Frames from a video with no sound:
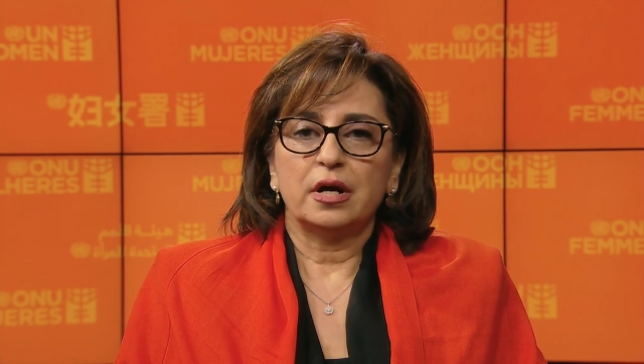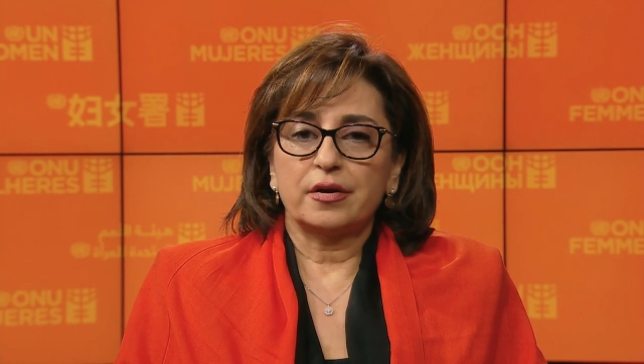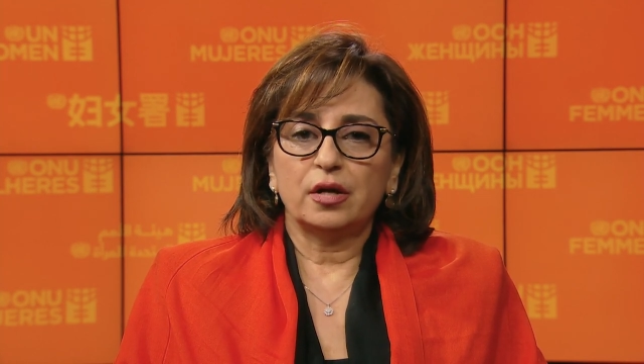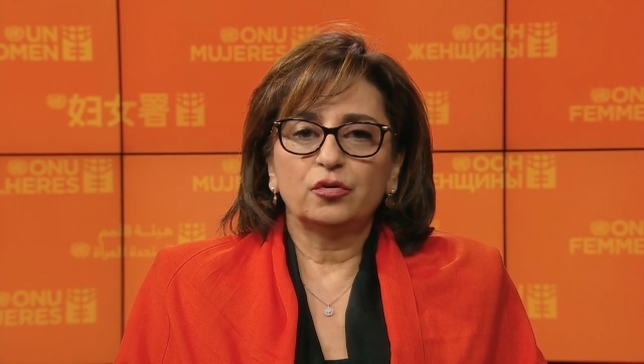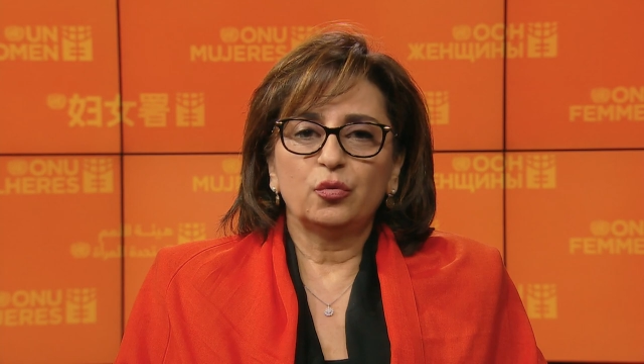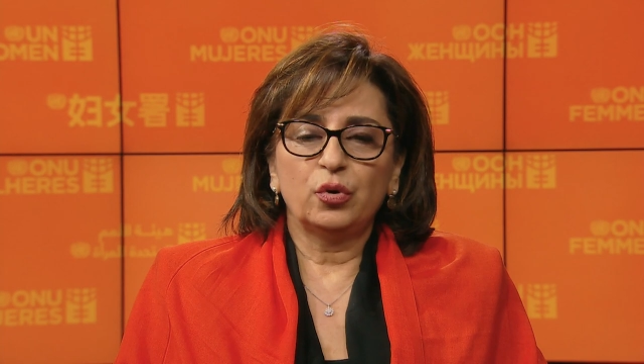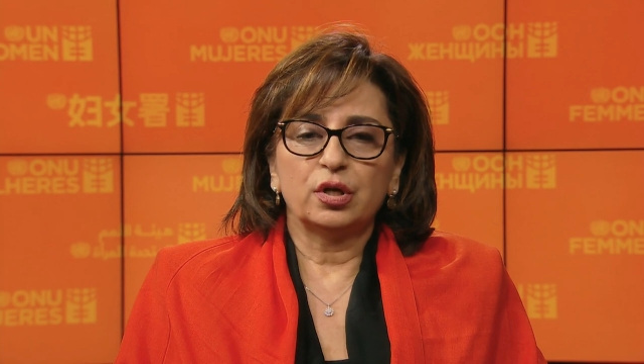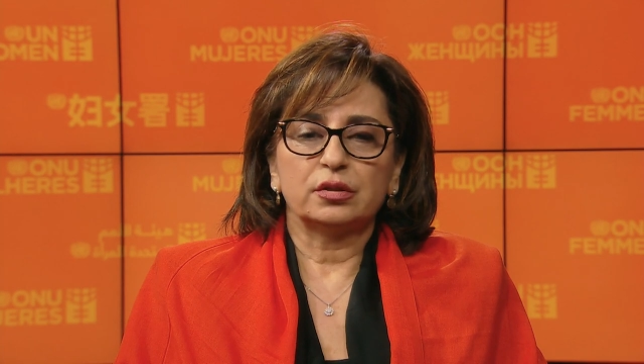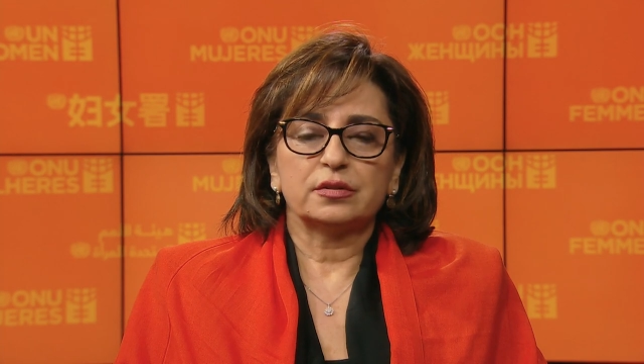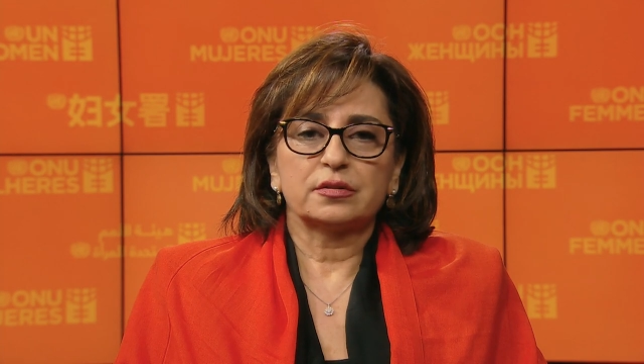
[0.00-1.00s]
Around the
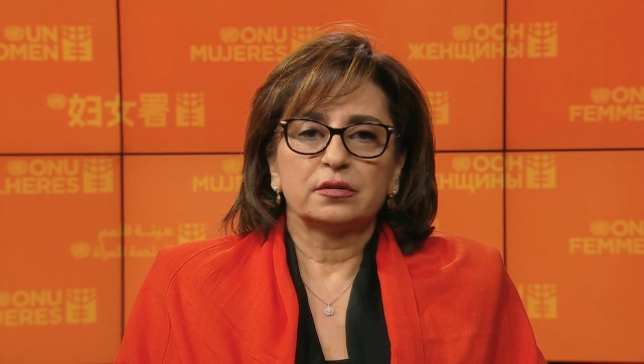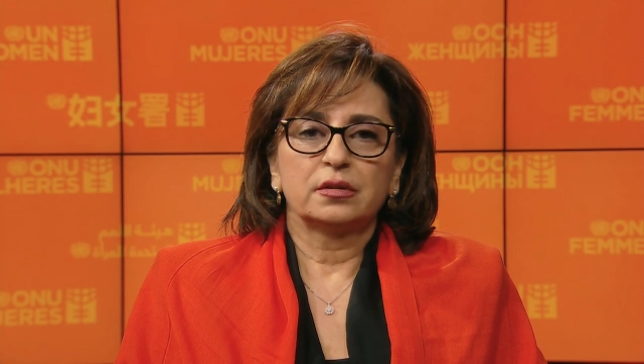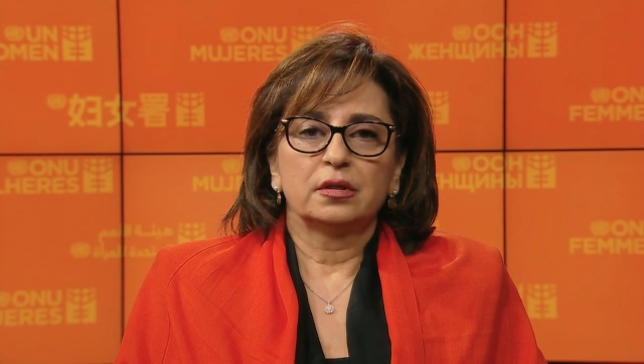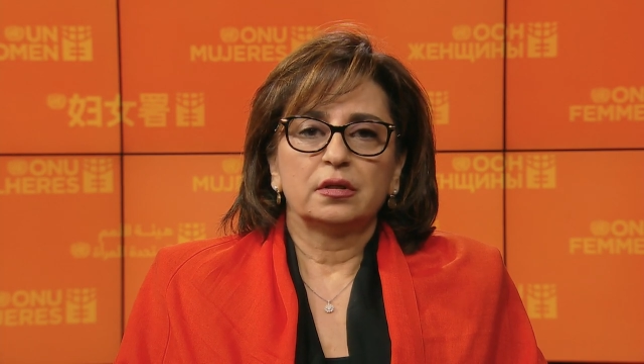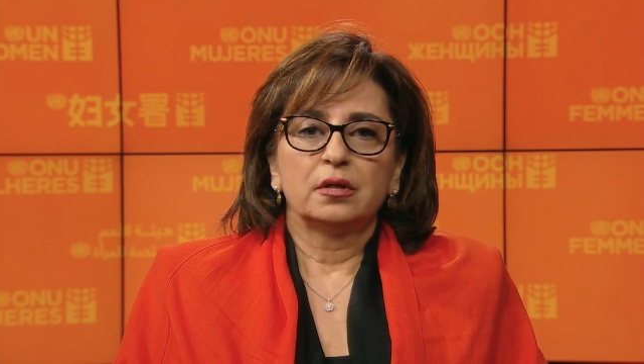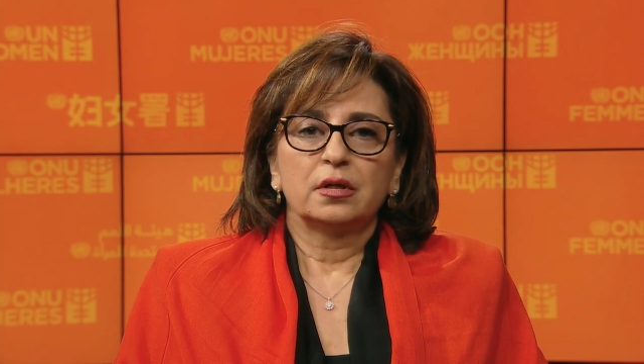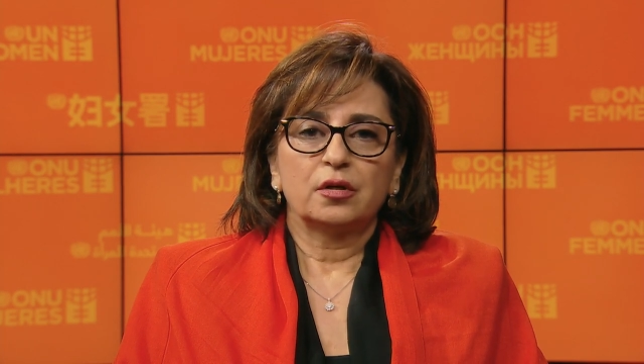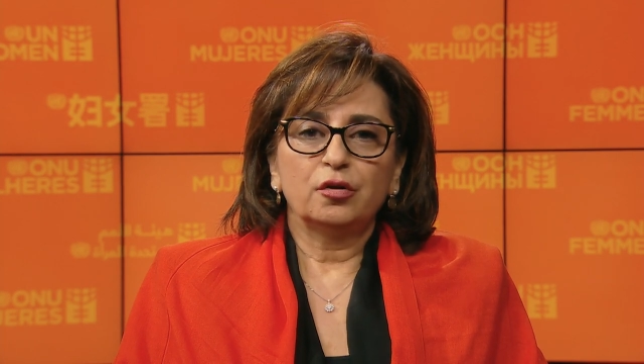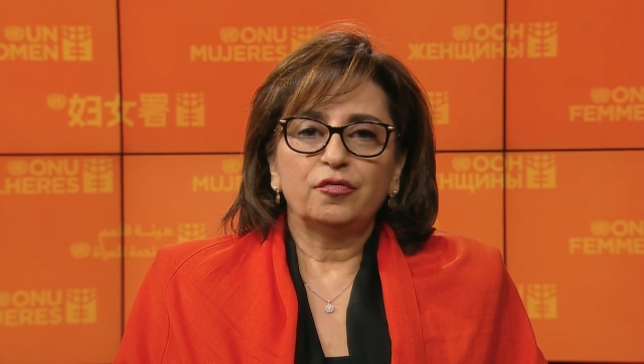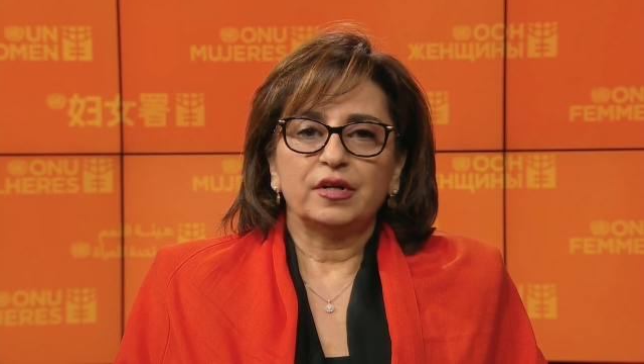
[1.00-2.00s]
world,
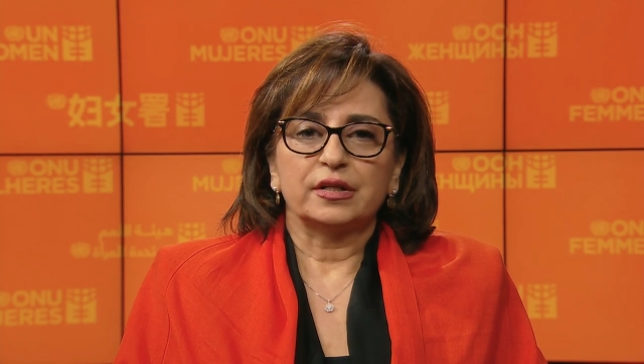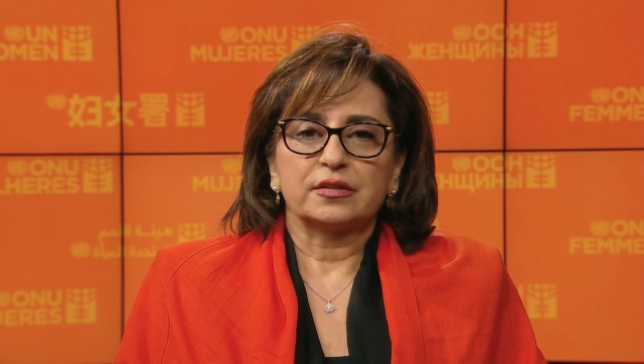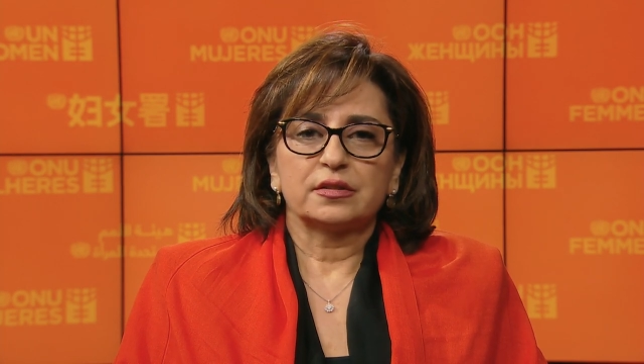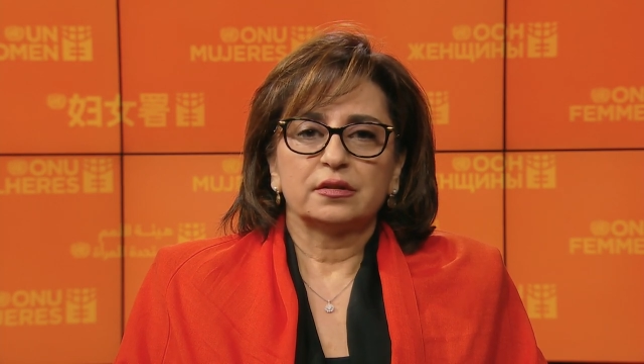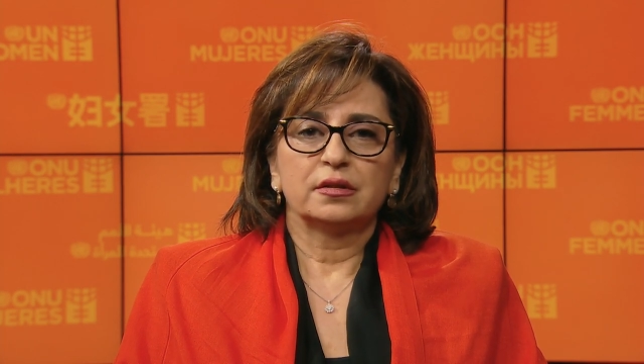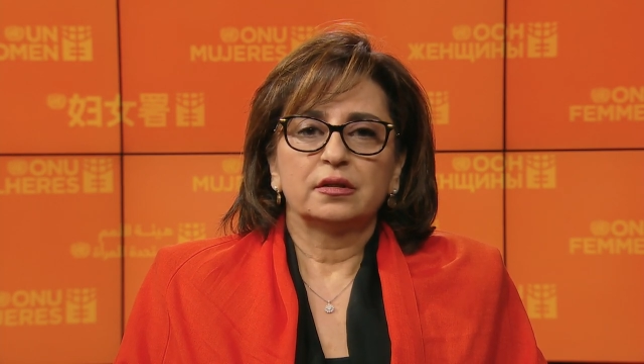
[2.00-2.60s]
conflict,